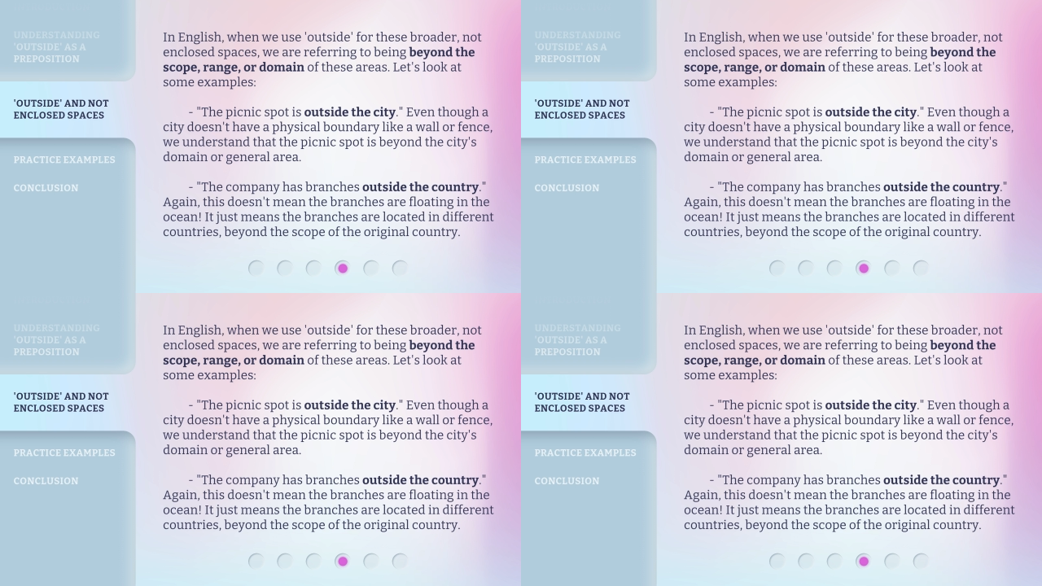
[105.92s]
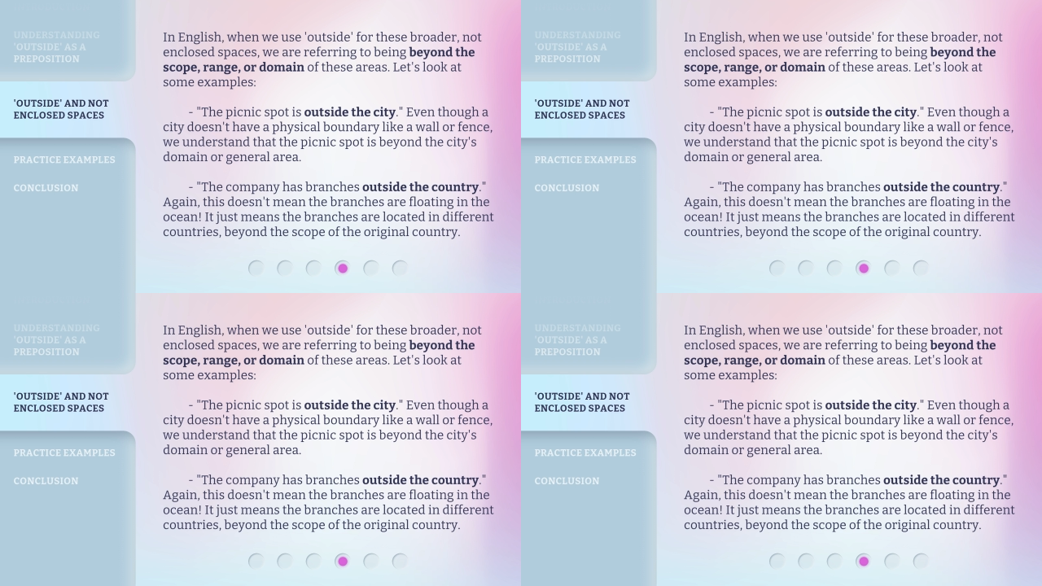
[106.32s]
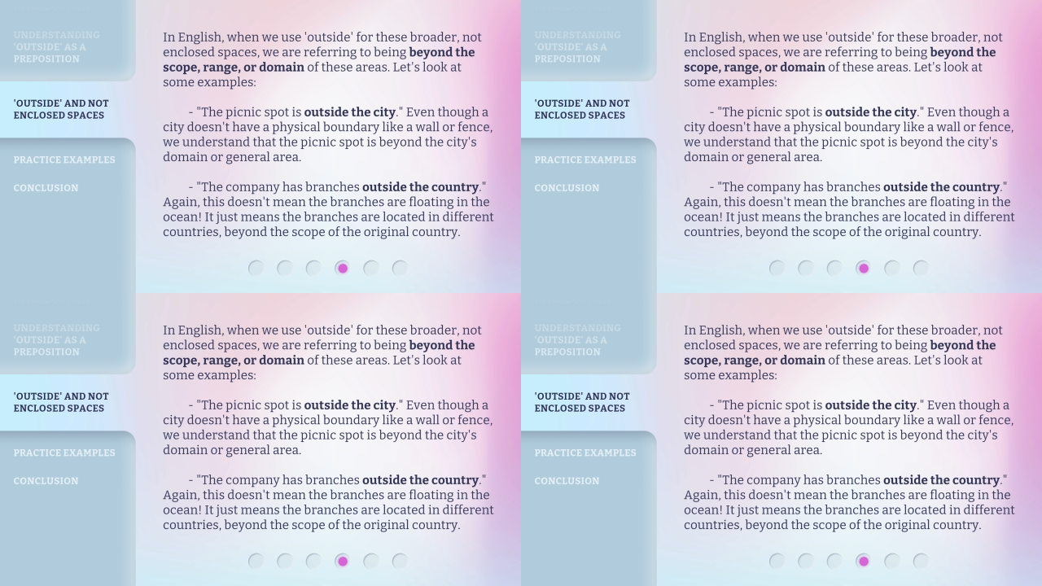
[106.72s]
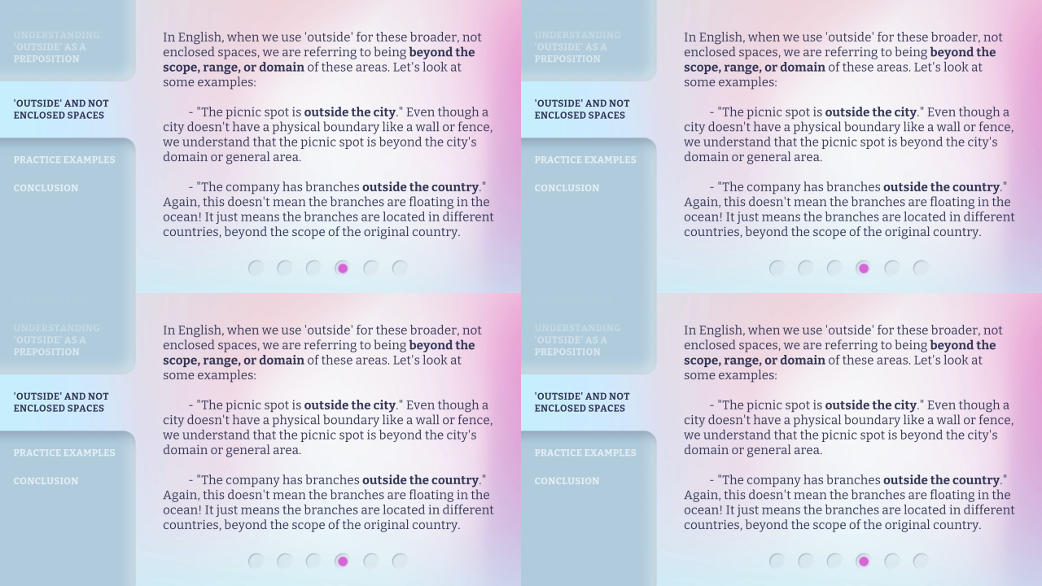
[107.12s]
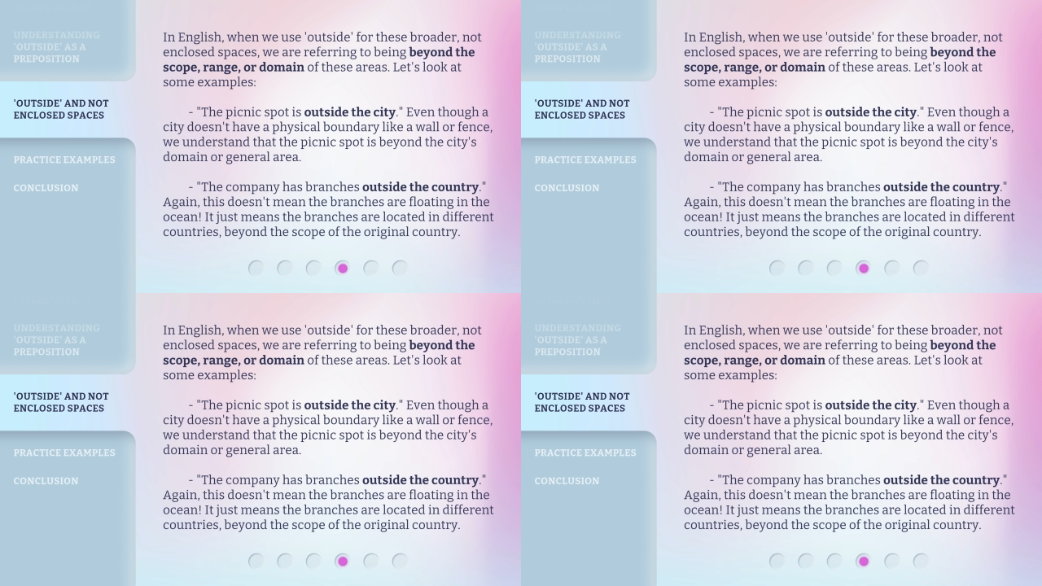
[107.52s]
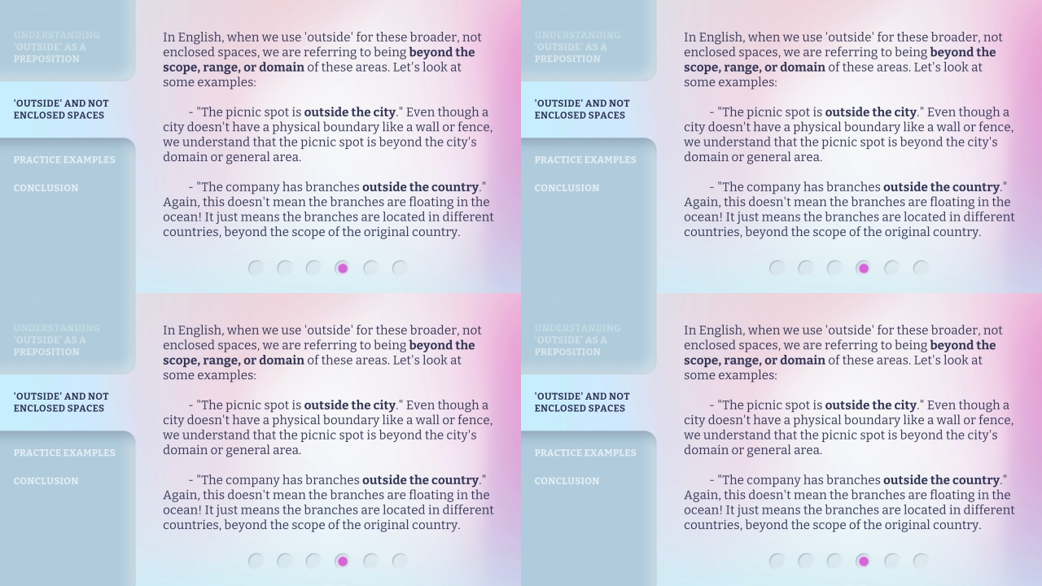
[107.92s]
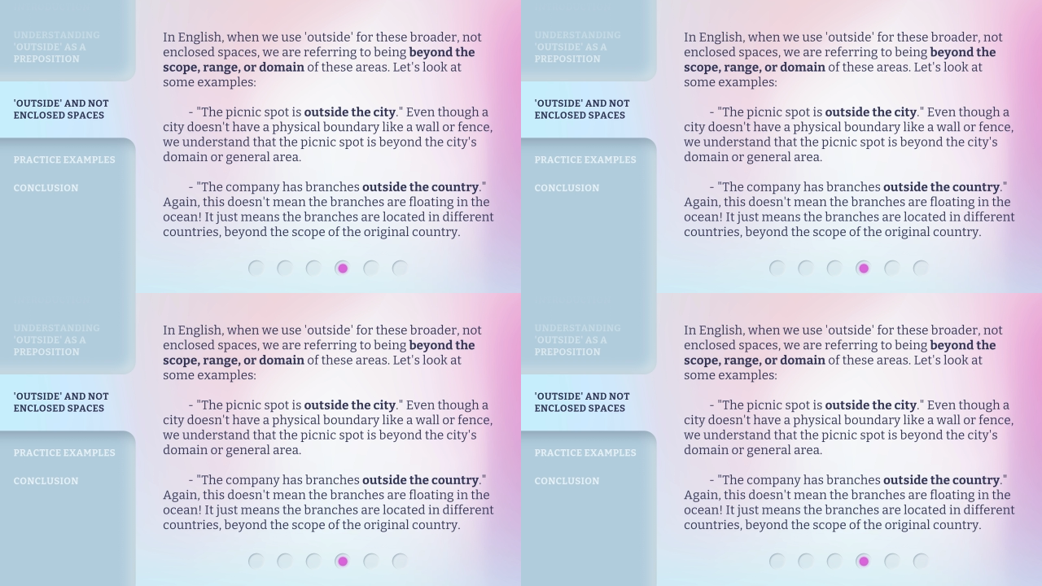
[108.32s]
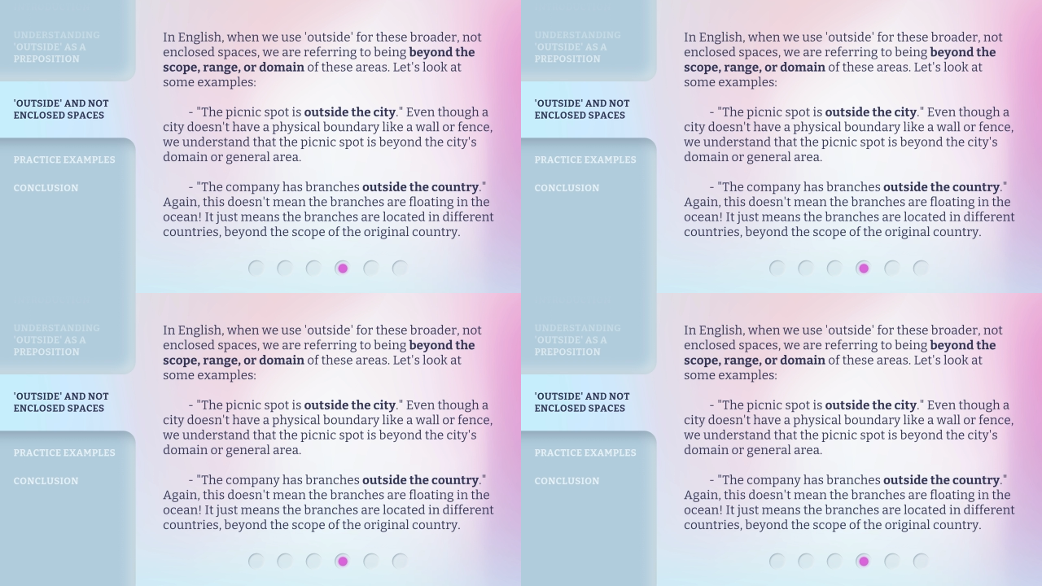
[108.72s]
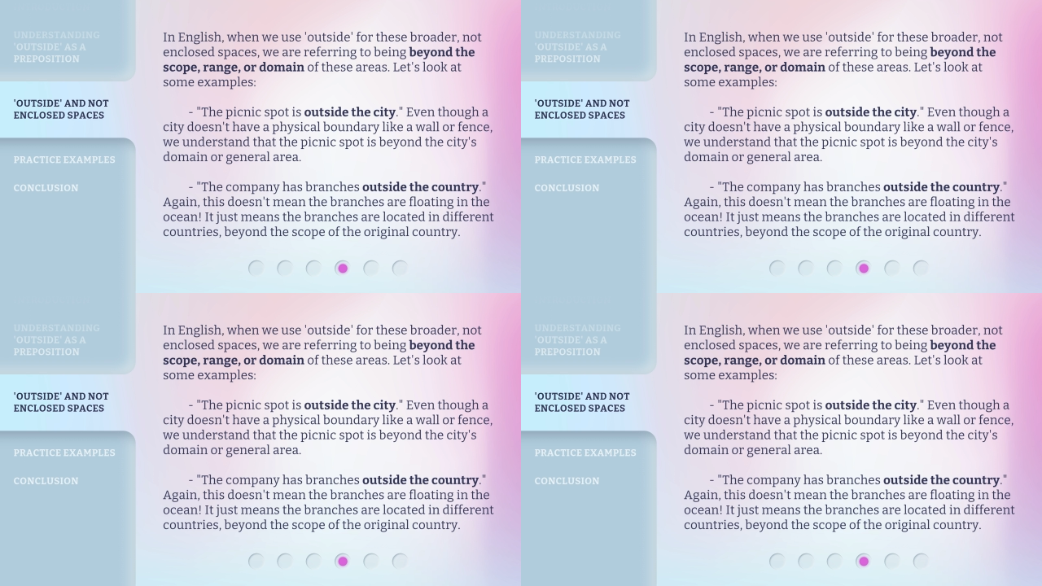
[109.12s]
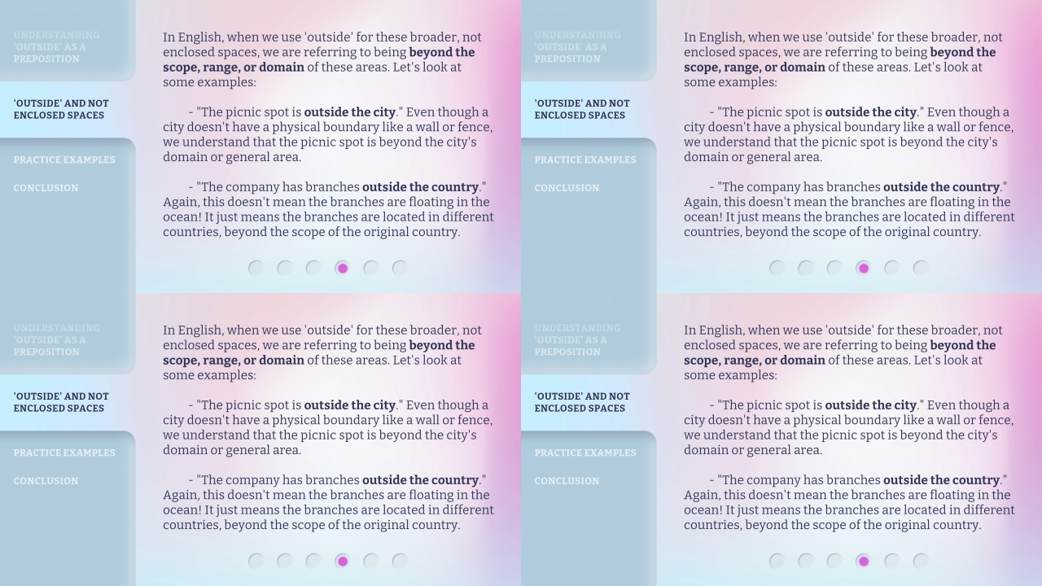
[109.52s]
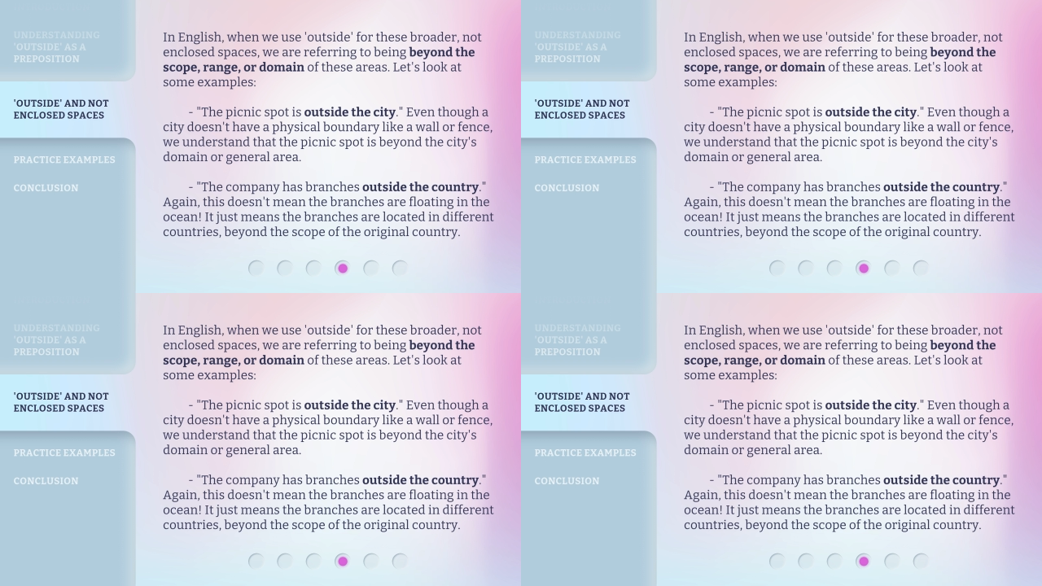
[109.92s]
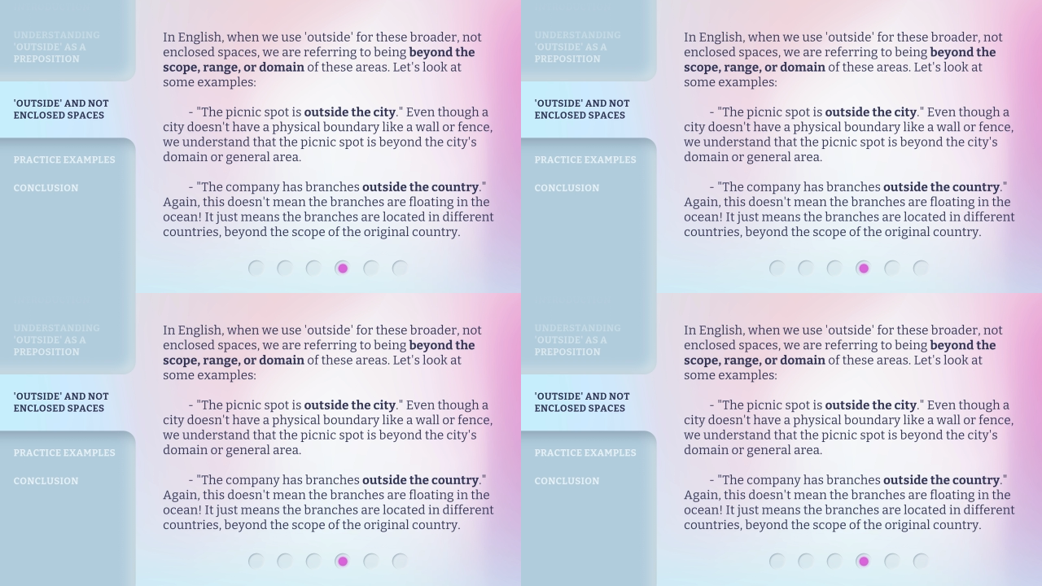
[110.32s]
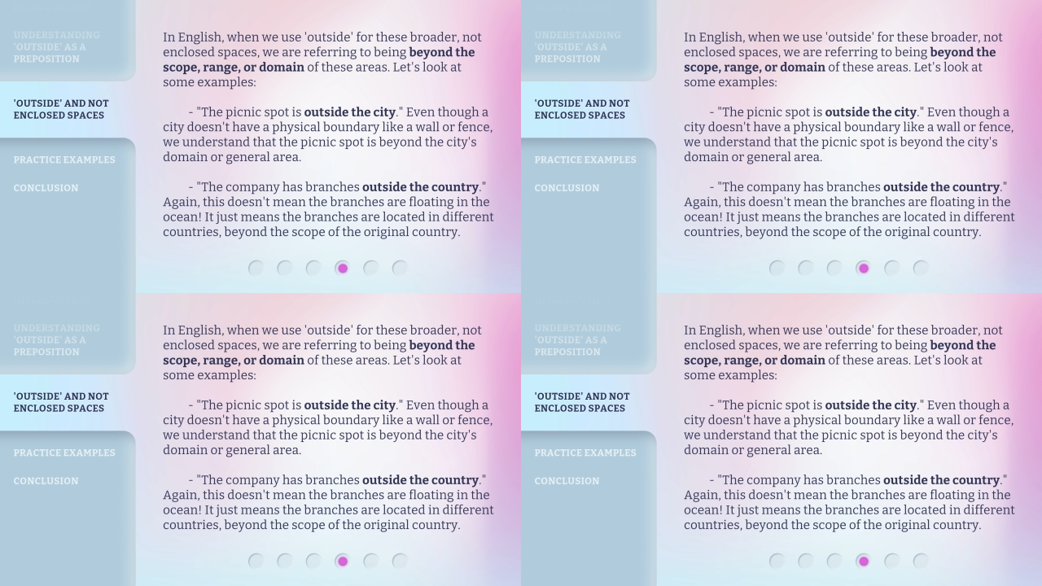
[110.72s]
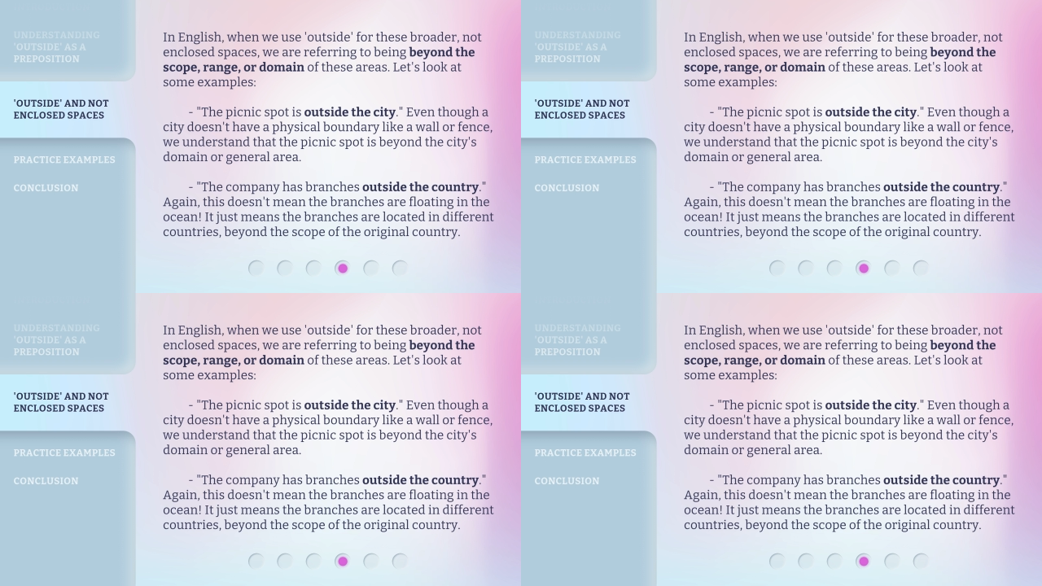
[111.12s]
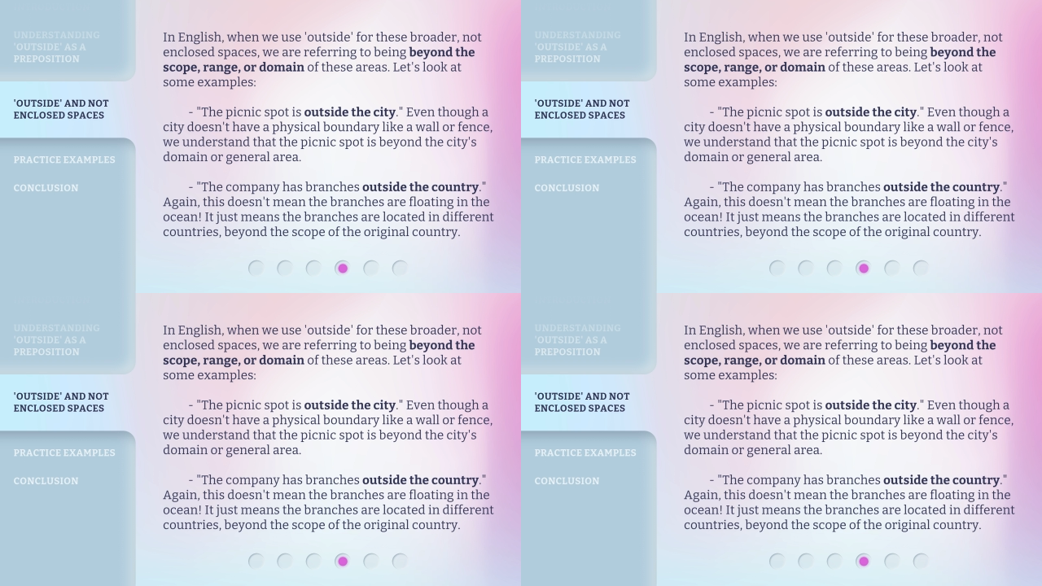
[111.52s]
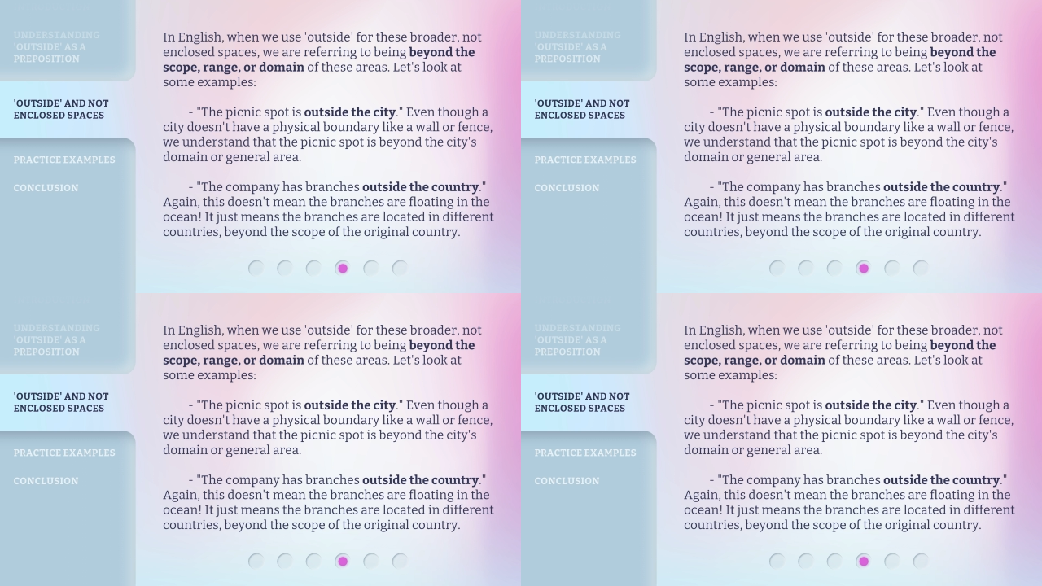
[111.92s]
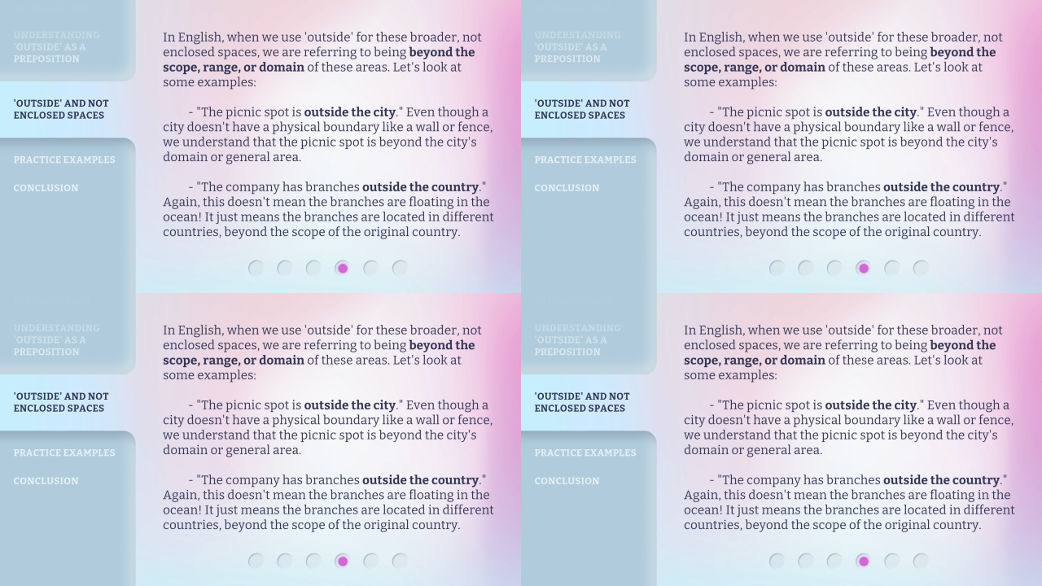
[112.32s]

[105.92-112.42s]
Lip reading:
(no speaker visible)